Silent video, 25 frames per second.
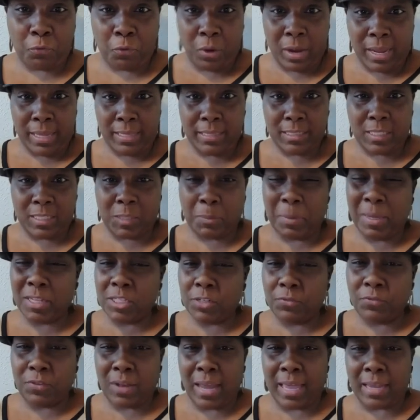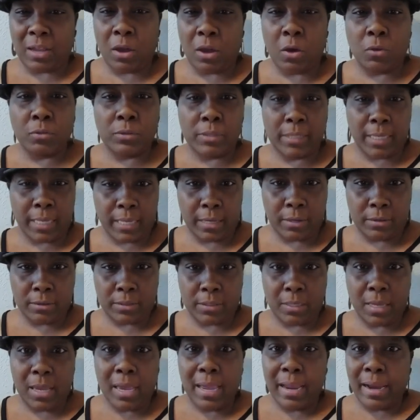front, especially for like
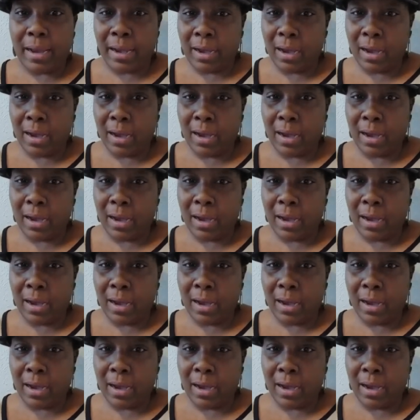hotels,